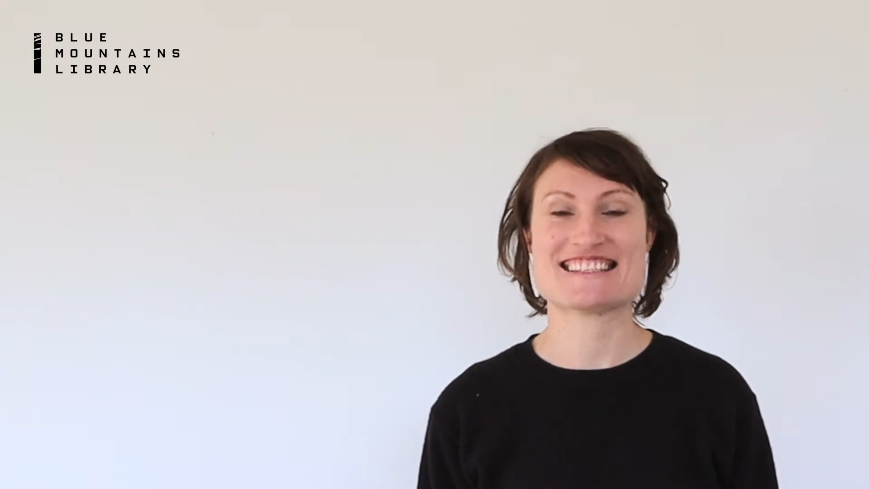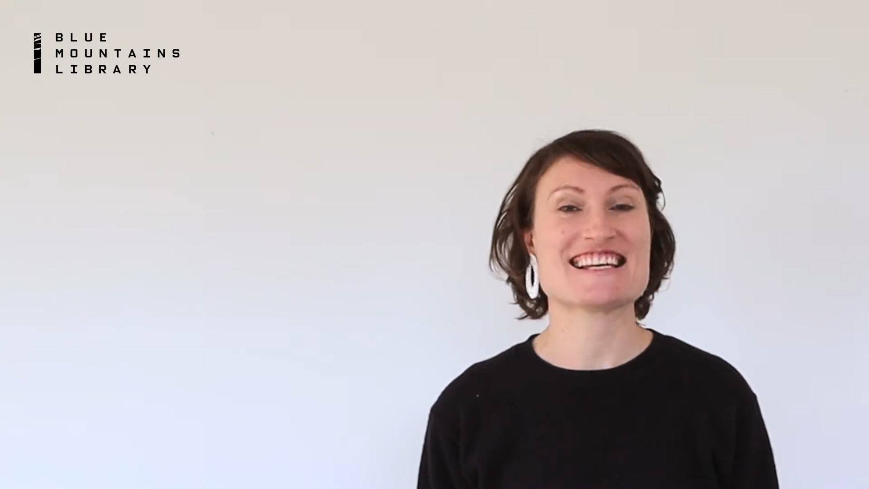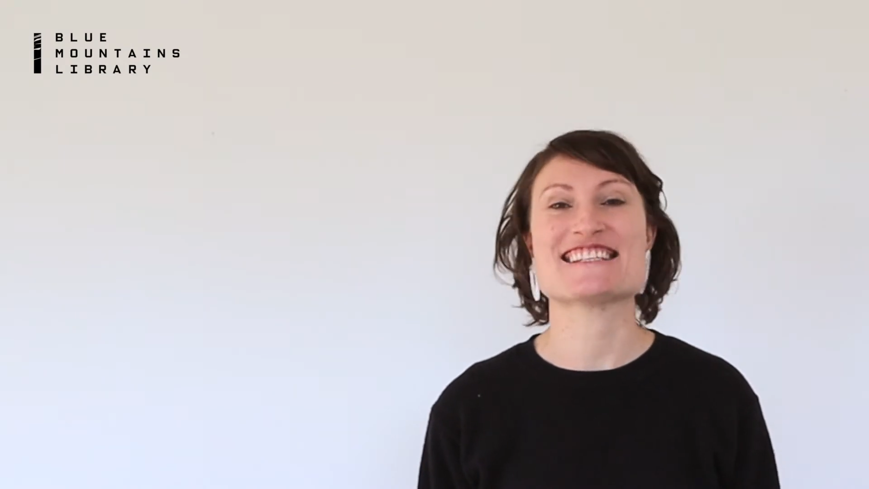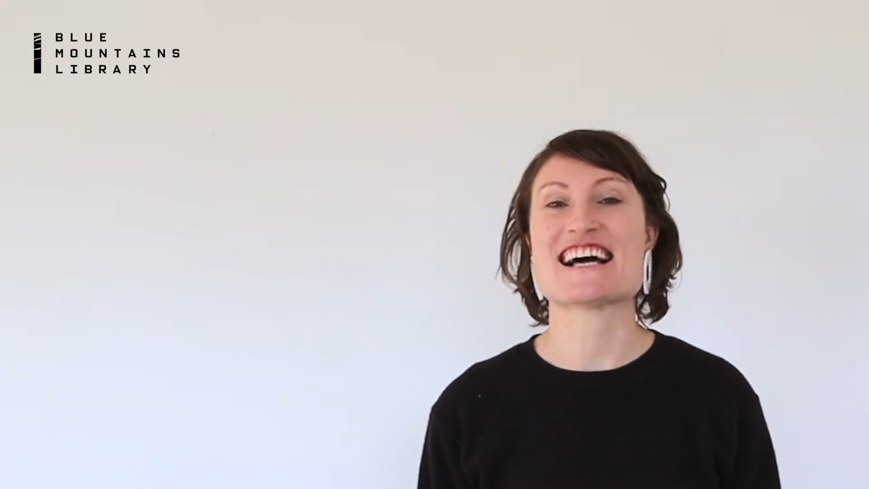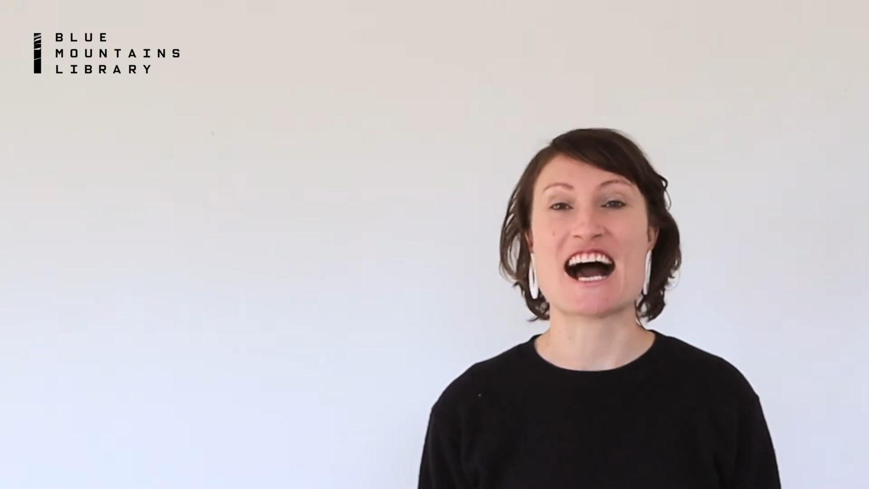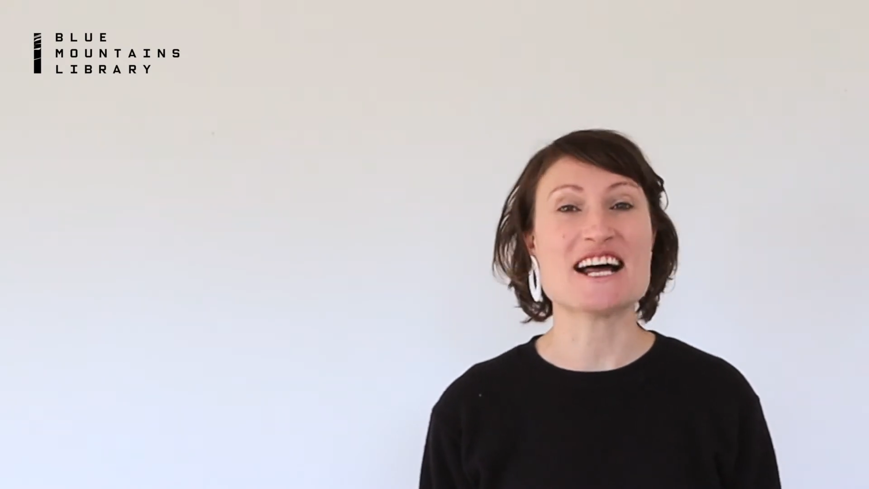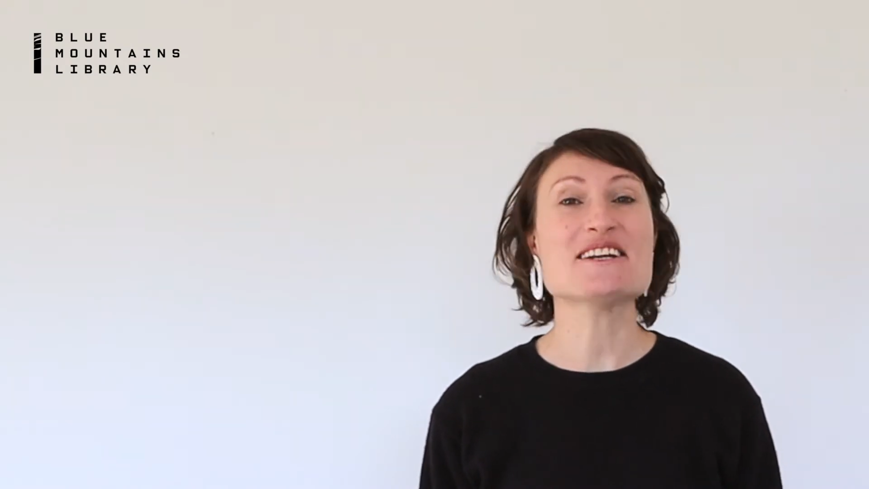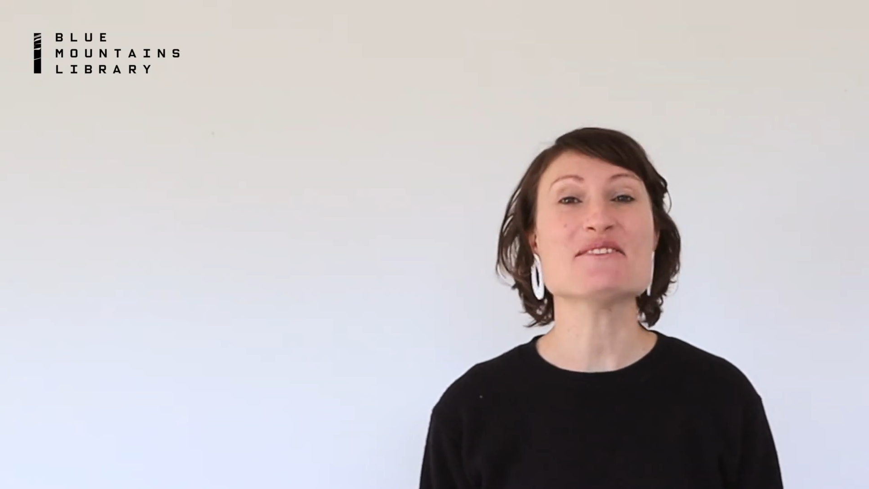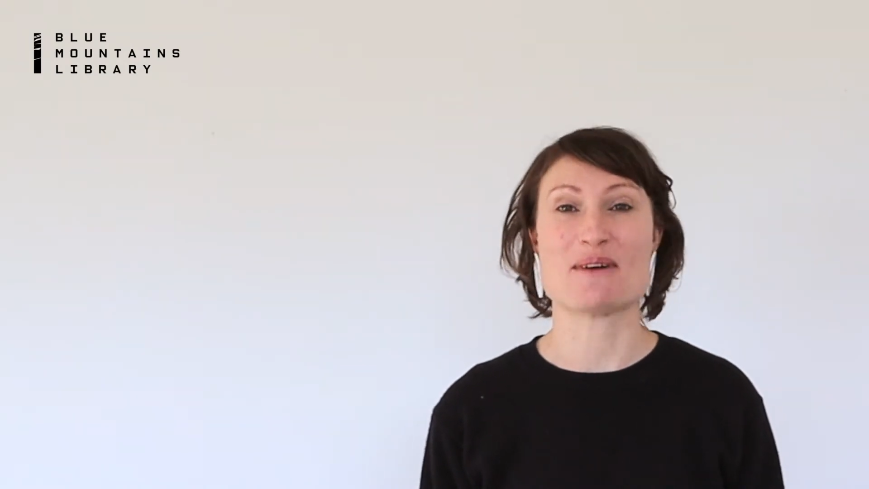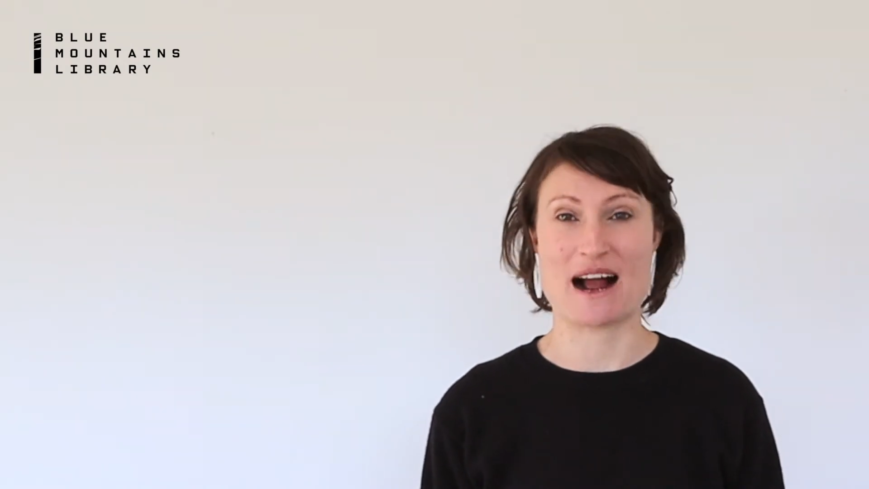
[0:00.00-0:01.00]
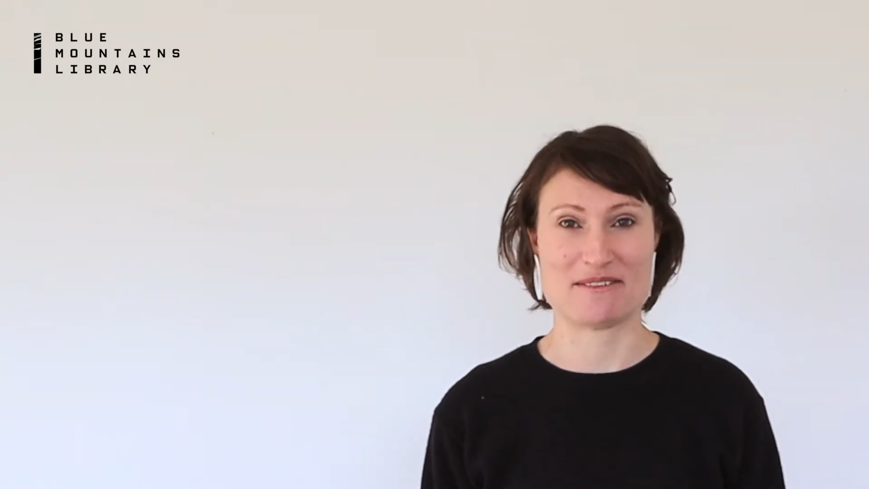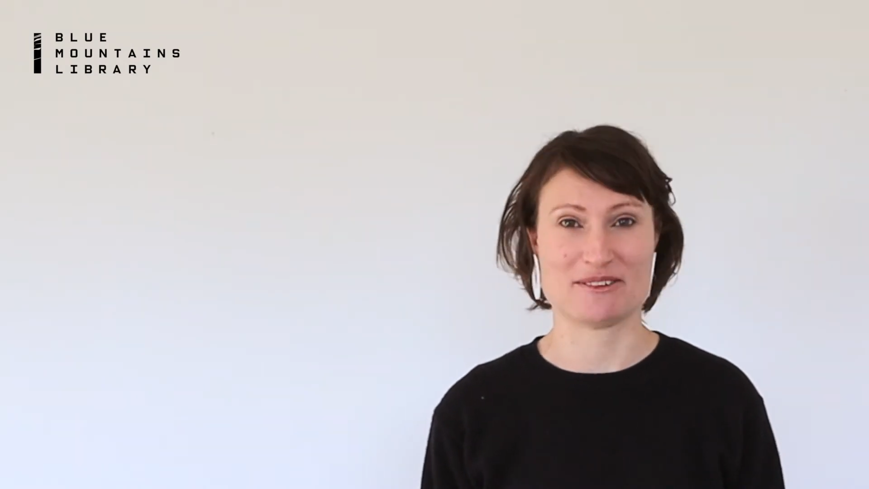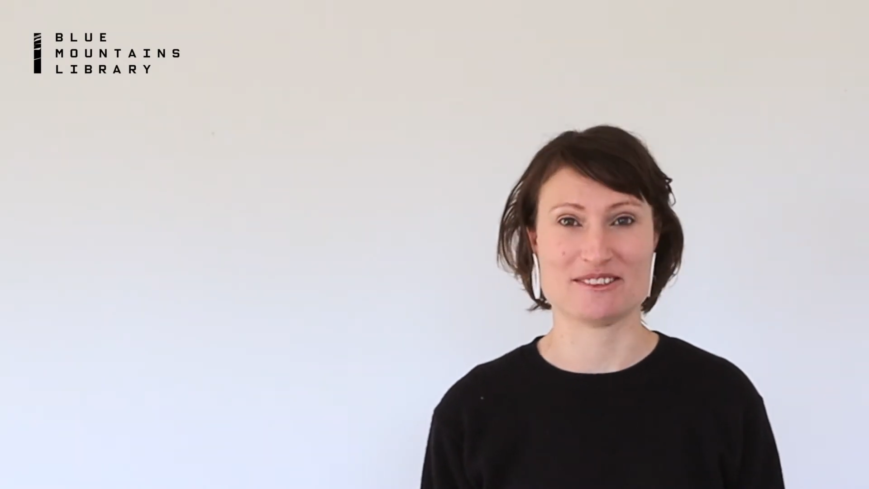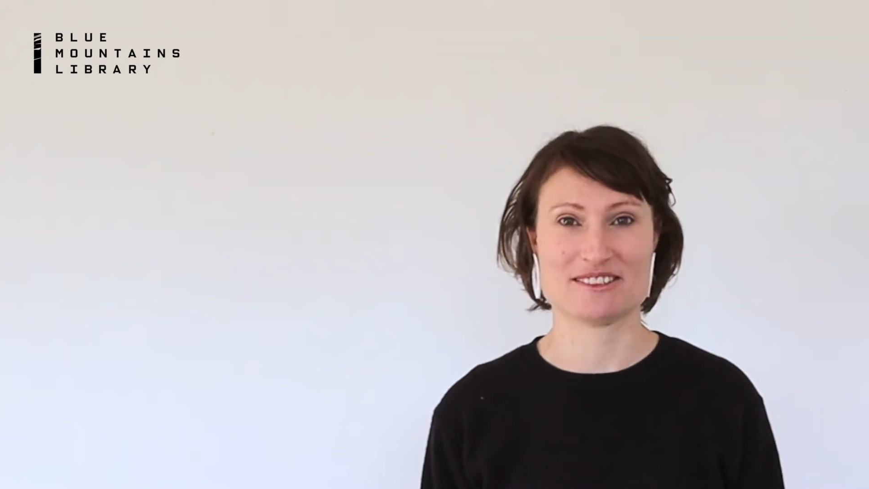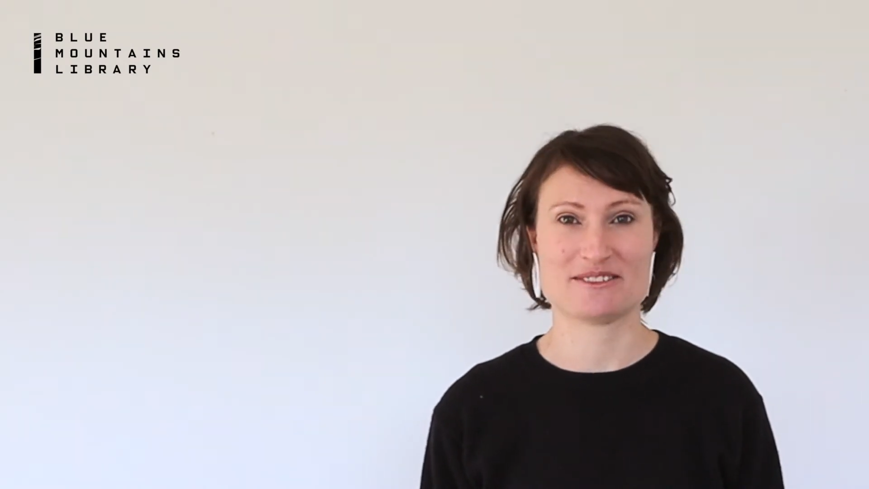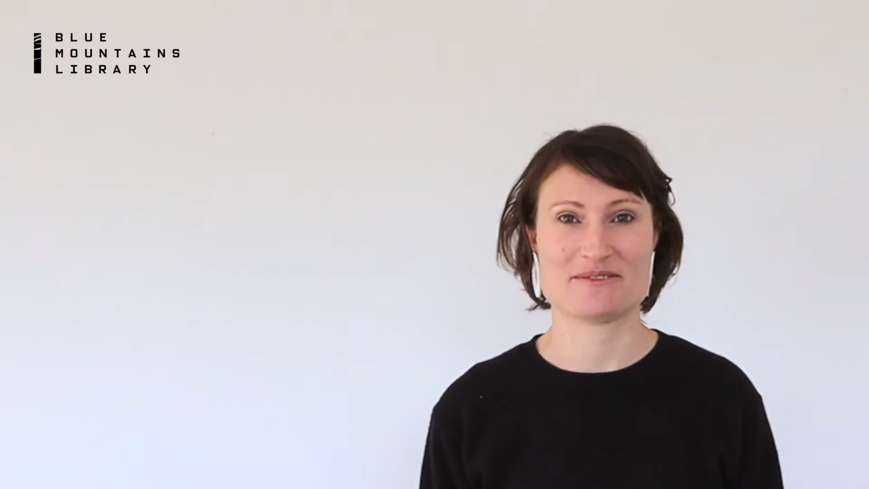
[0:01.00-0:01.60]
is unrivaled.